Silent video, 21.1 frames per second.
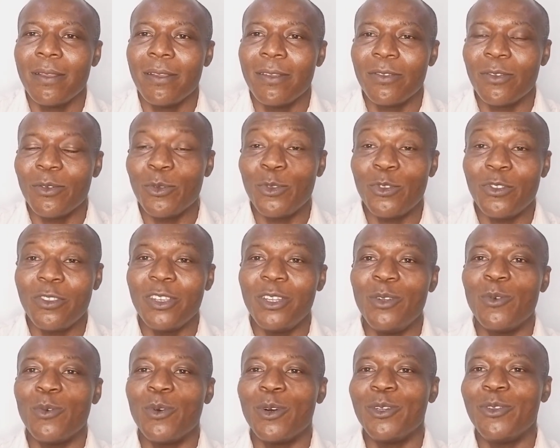So you
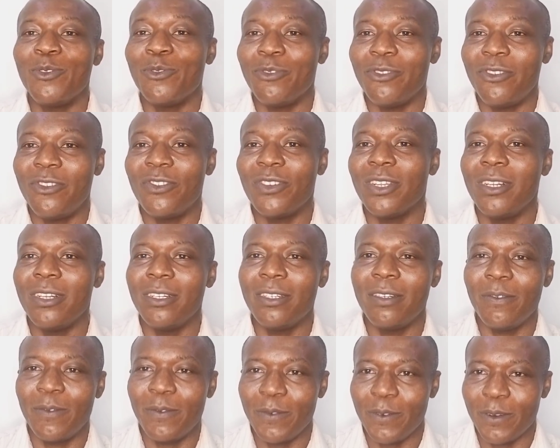still want to drill
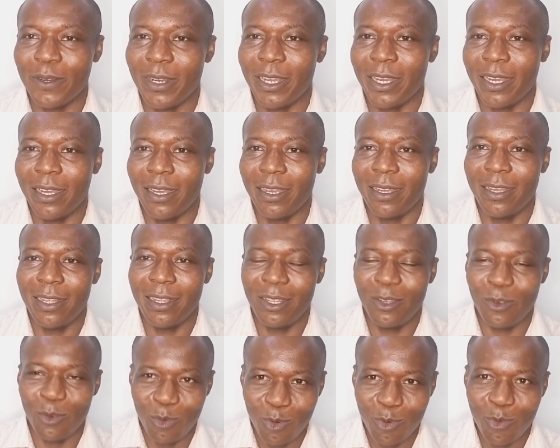further
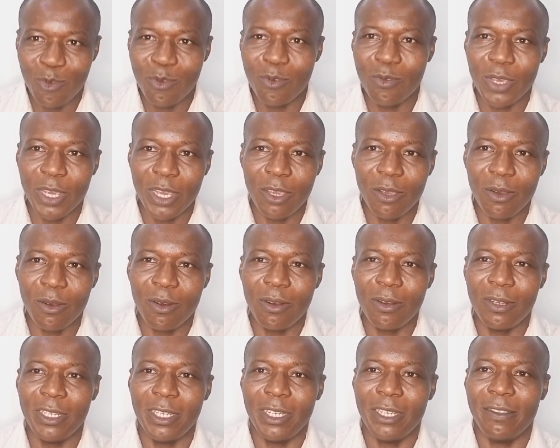to know where your
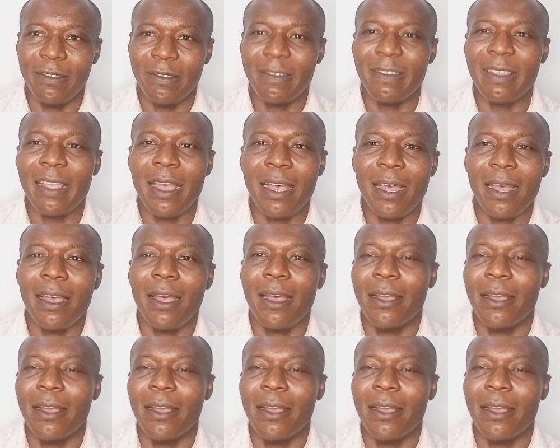audience are.